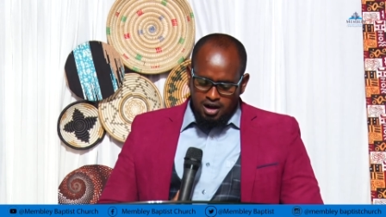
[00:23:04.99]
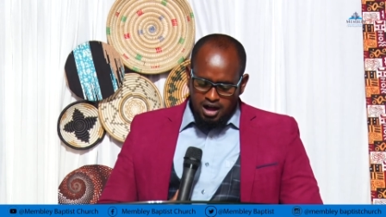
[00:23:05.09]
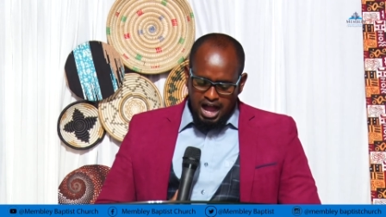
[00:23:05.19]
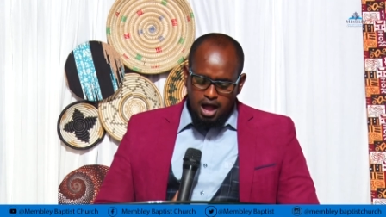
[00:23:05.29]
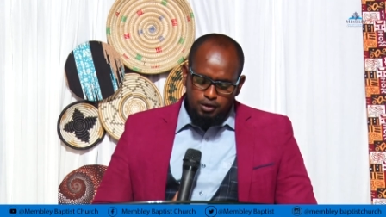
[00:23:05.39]

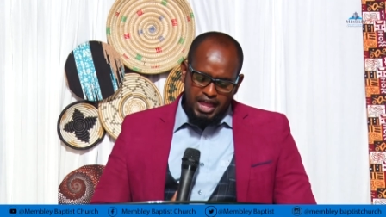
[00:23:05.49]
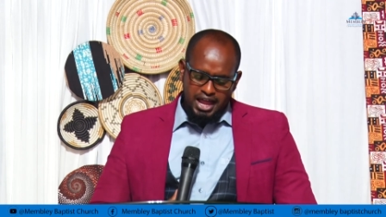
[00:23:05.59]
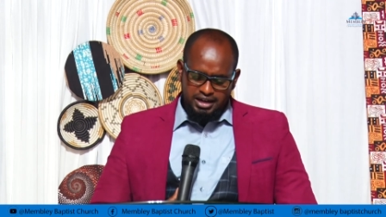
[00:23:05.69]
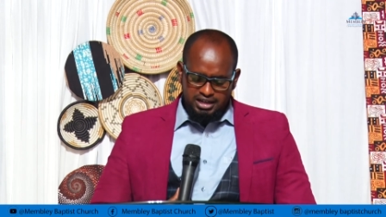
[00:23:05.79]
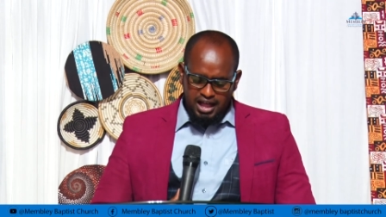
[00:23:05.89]
How
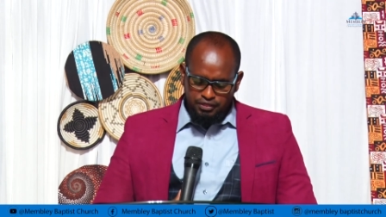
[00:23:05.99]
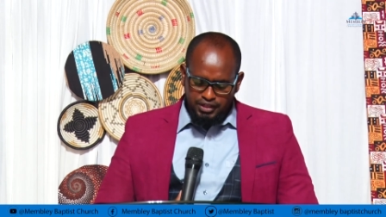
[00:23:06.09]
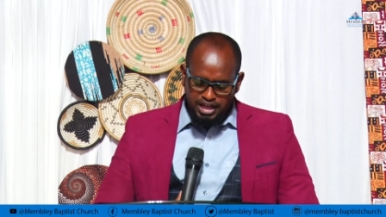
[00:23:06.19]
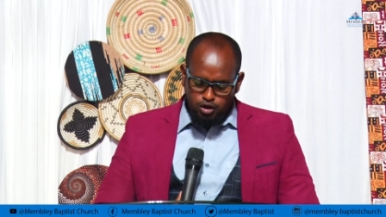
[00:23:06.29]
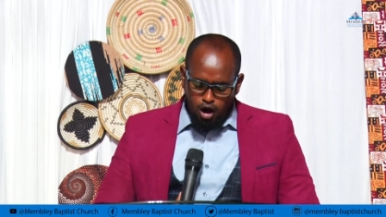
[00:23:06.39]
then can
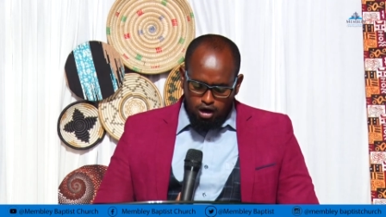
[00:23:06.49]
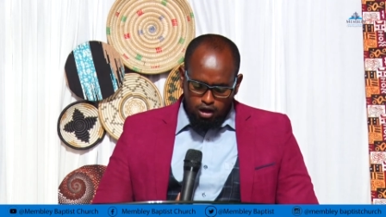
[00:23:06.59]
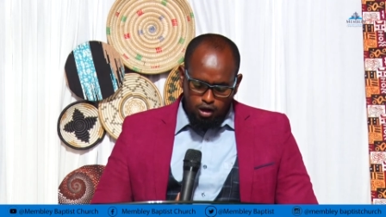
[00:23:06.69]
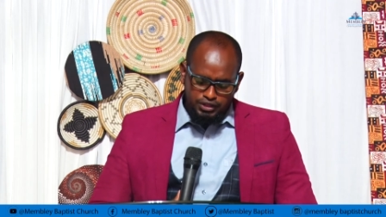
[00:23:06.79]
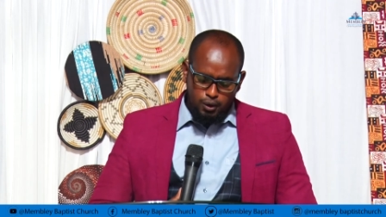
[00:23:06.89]
they call
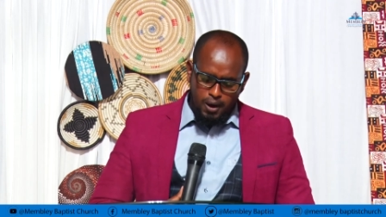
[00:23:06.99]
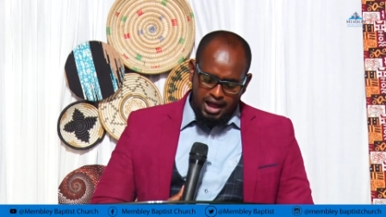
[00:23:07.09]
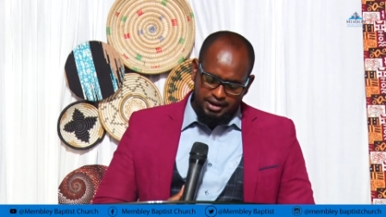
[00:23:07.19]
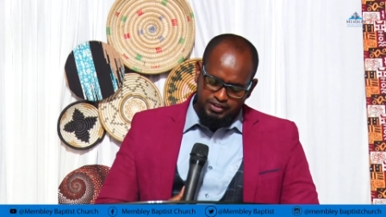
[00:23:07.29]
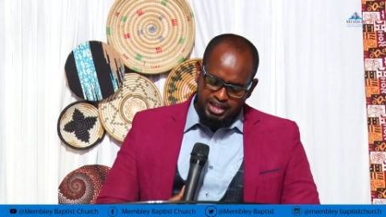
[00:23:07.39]
on the
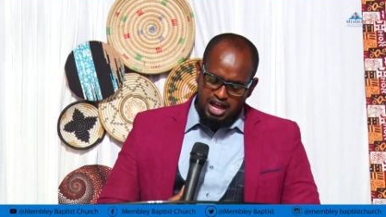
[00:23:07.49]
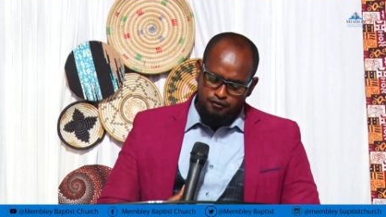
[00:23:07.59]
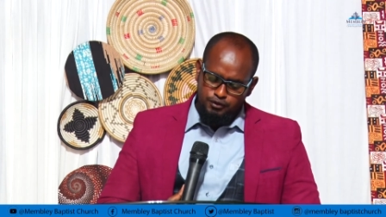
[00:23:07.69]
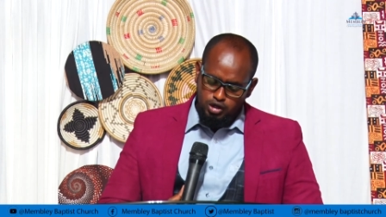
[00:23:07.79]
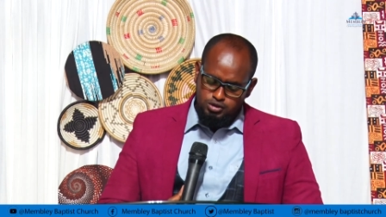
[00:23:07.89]
one they
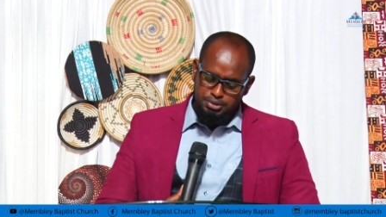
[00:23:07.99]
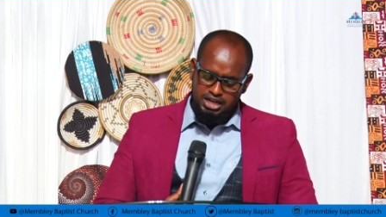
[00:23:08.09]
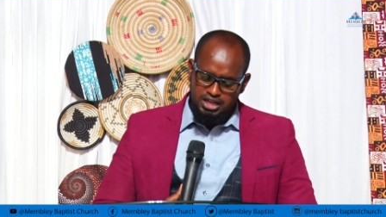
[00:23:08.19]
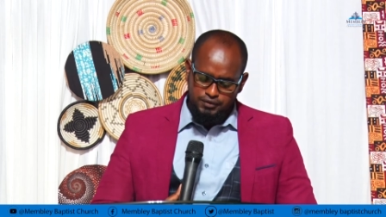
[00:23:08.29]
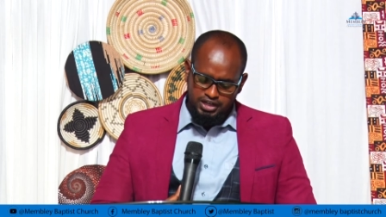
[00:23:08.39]
have not
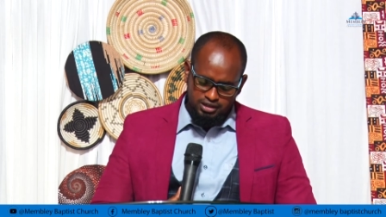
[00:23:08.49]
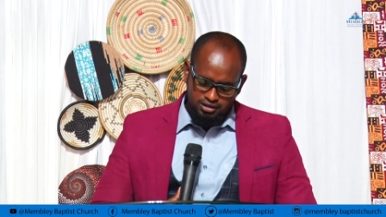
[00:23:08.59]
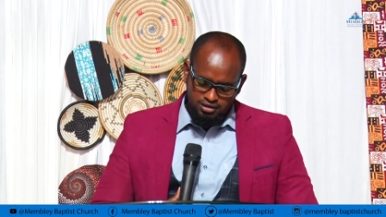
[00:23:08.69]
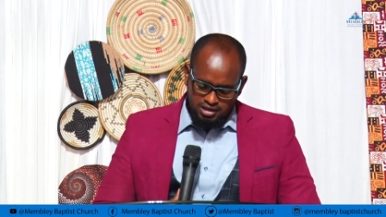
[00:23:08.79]
believed in?